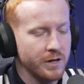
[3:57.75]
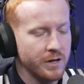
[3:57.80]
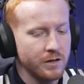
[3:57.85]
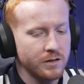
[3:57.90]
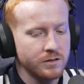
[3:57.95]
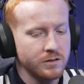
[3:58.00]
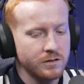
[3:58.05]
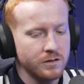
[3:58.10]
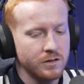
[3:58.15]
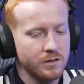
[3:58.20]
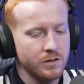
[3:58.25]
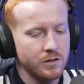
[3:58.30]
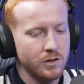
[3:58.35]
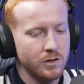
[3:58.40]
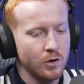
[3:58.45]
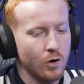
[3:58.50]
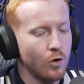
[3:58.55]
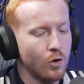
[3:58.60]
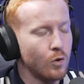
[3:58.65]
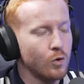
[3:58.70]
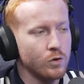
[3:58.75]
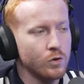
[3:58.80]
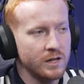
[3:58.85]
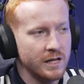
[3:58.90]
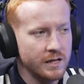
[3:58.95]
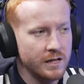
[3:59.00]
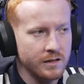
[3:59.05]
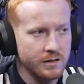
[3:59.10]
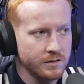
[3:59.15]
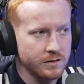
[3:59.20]
Because not all
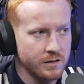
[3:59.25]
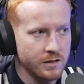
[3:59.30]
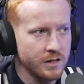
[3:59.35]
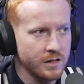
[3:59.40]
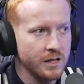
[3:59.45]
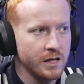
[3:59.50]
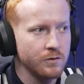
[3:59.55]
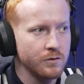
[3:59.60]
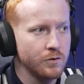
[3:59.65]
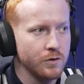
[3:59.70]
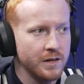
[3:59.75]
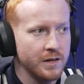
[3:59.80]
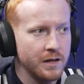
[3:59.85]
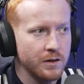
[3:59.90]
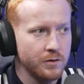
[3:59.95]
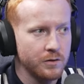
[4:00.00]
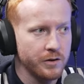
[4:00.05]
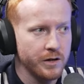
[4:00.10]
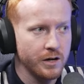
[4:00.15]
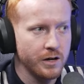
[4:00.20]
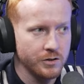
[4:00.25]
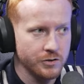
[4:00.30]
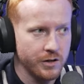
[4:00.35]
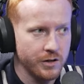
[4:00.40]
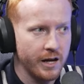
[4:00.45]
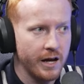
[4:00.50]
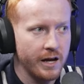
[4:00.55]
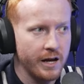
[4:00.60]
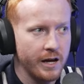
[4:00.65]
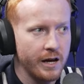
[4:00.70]
lenders are going to give you that
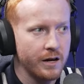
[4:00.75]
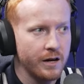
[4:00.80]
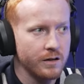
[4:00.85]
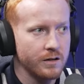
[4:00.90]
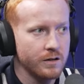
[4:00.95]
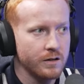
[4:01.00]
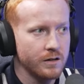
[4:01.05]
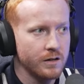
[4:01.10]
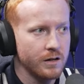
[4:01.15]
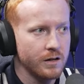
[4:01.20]
300K out